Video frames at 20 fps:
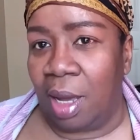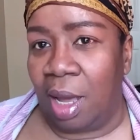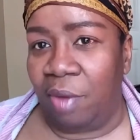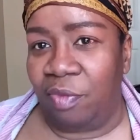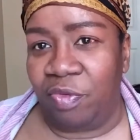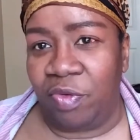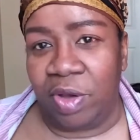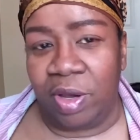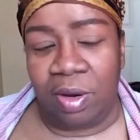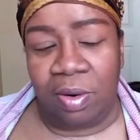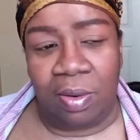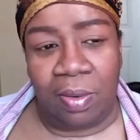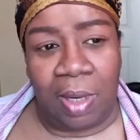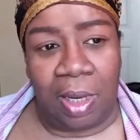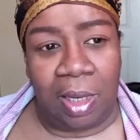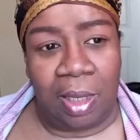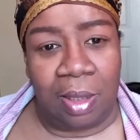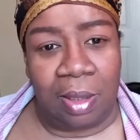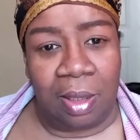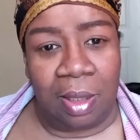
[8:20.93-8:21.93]
figure,
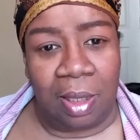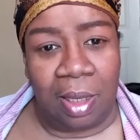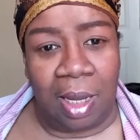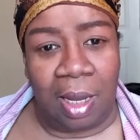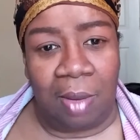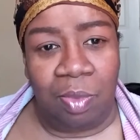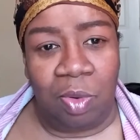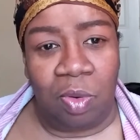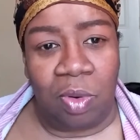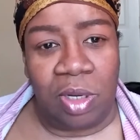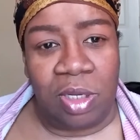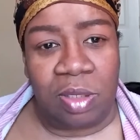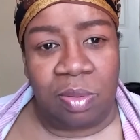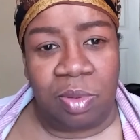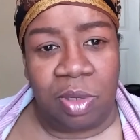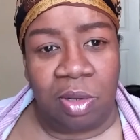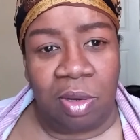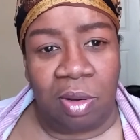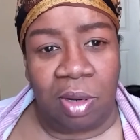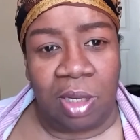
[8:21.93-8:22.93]
like, I'm going to
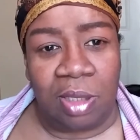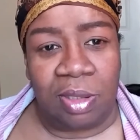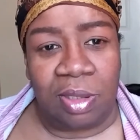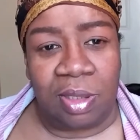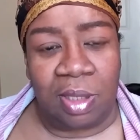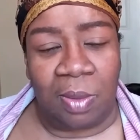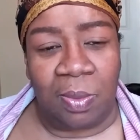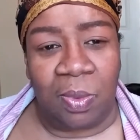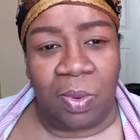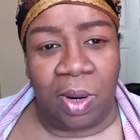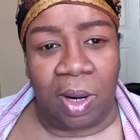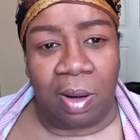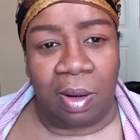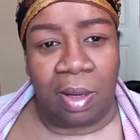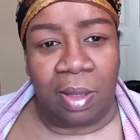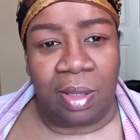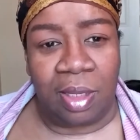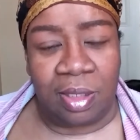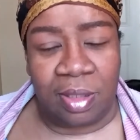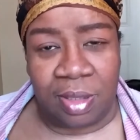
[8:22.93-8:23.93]
be going somewhere.
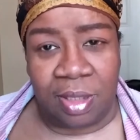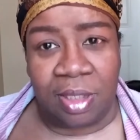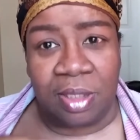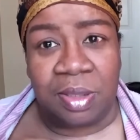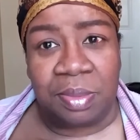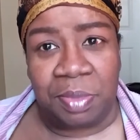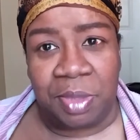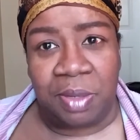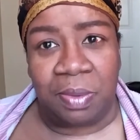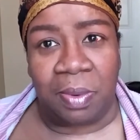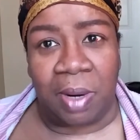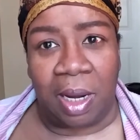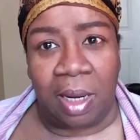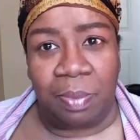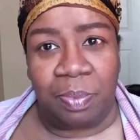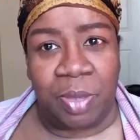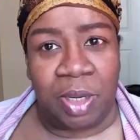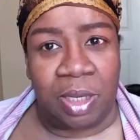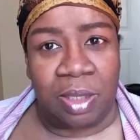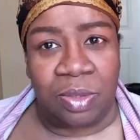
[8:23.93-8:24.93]
This is just me,
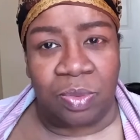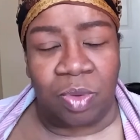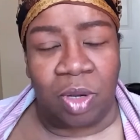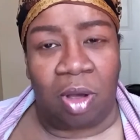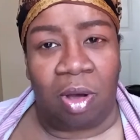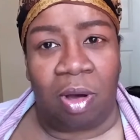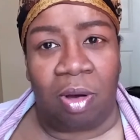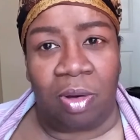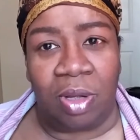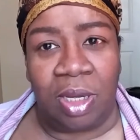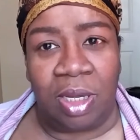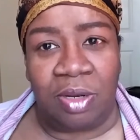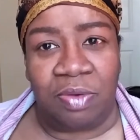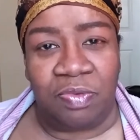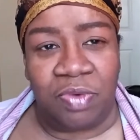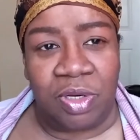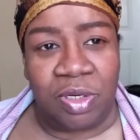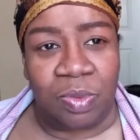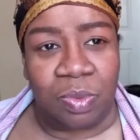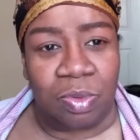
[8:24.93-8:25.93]
right? Because we're all
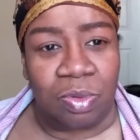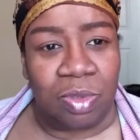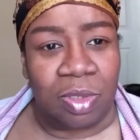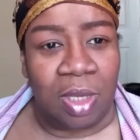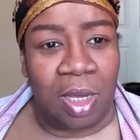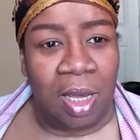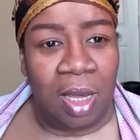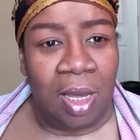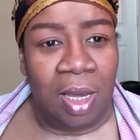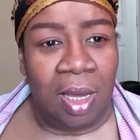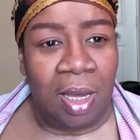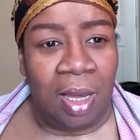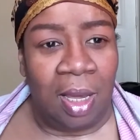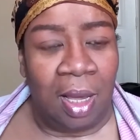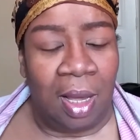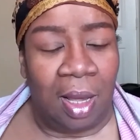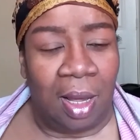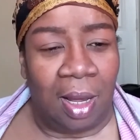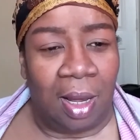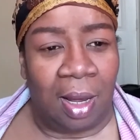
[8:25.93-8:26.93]
individuals.
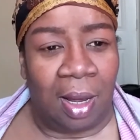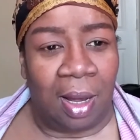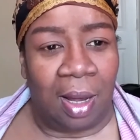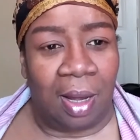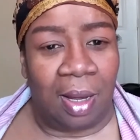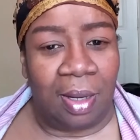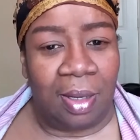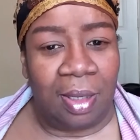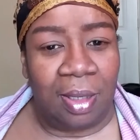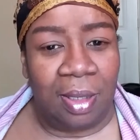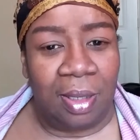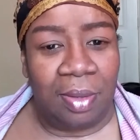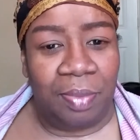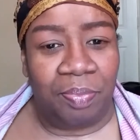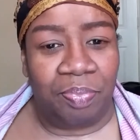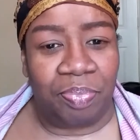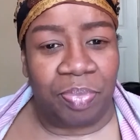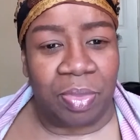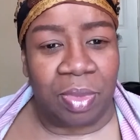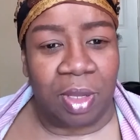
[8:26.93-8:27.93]
I
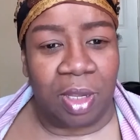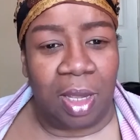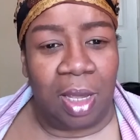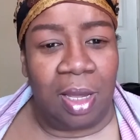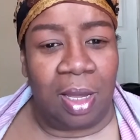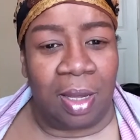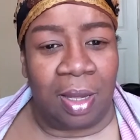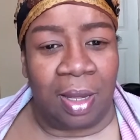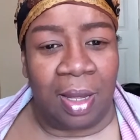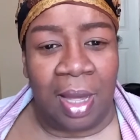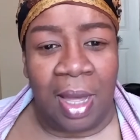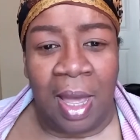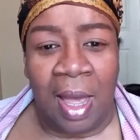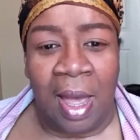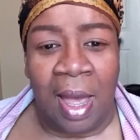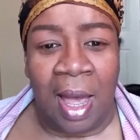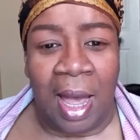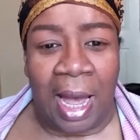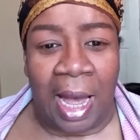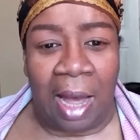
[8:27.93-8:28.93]

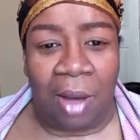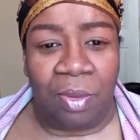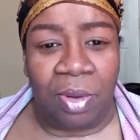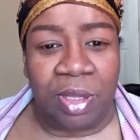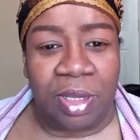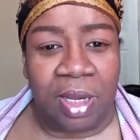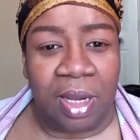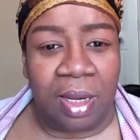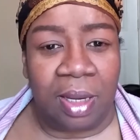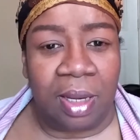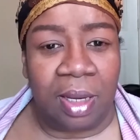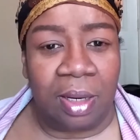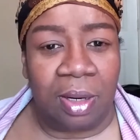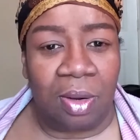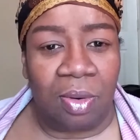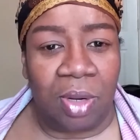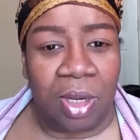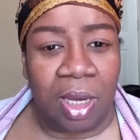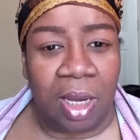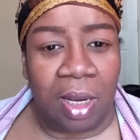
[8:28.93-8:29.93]
was thinking,
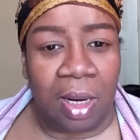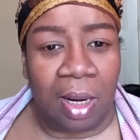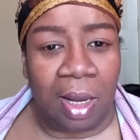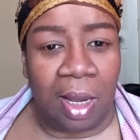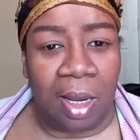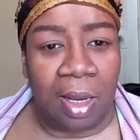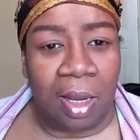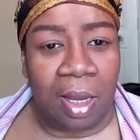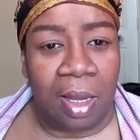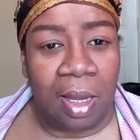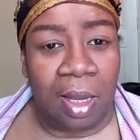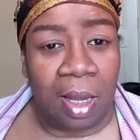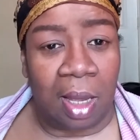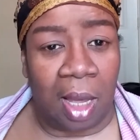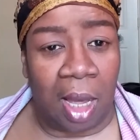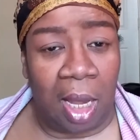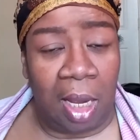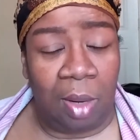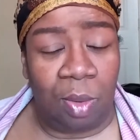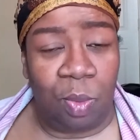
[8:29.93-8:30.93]
okay, like,
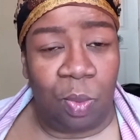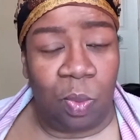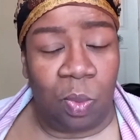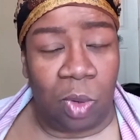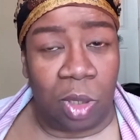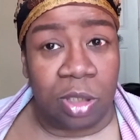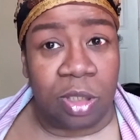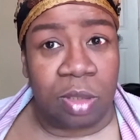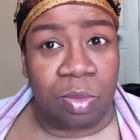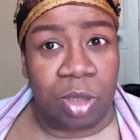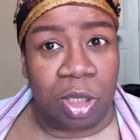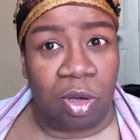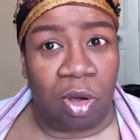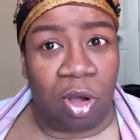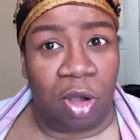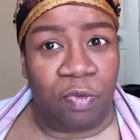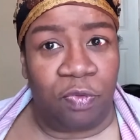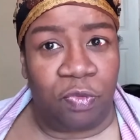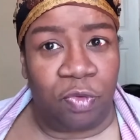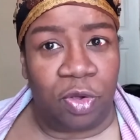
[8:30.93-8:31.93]
I don't want to be
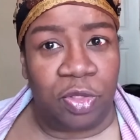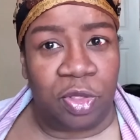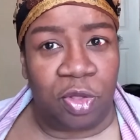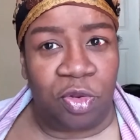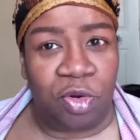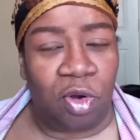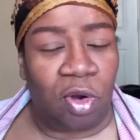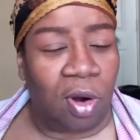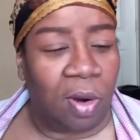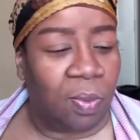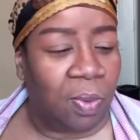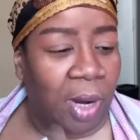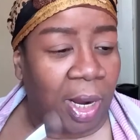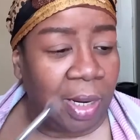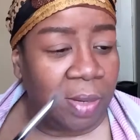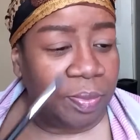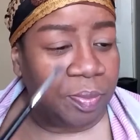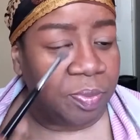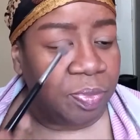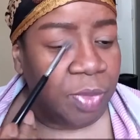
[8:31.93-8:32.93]
going further north,
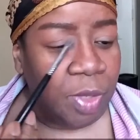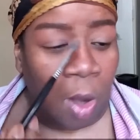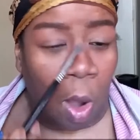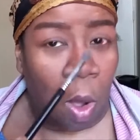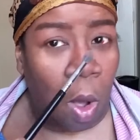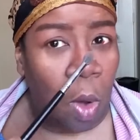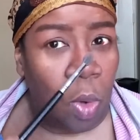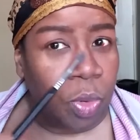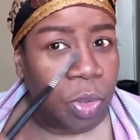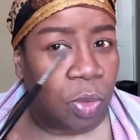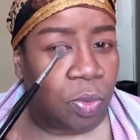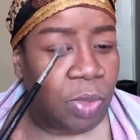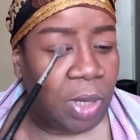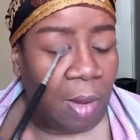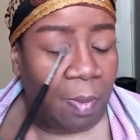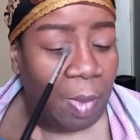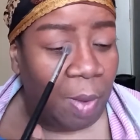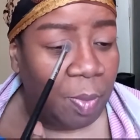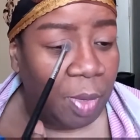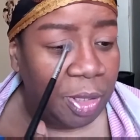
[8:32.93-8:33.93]
right? Oh, no,
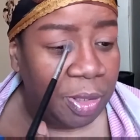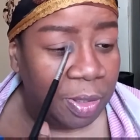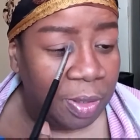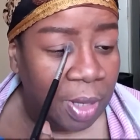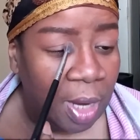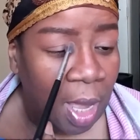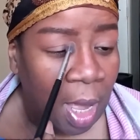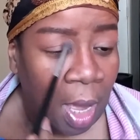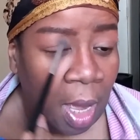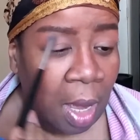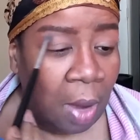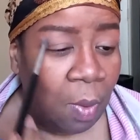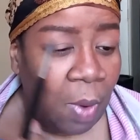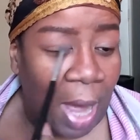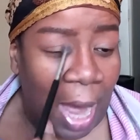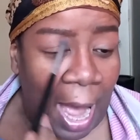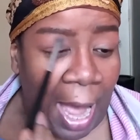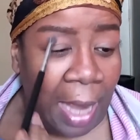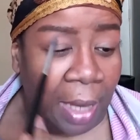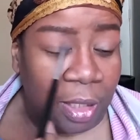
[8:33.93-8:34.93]
not my mother.
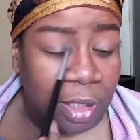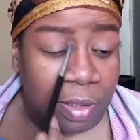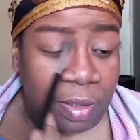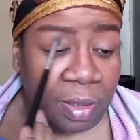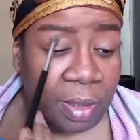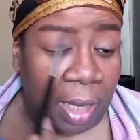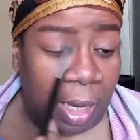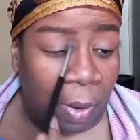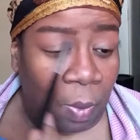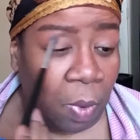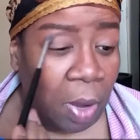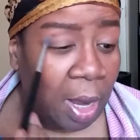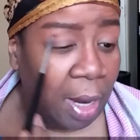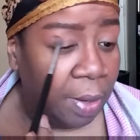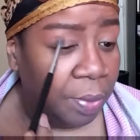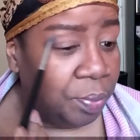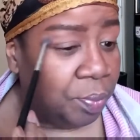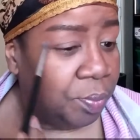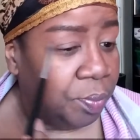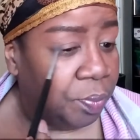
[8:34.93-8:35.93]
Well, I understand why.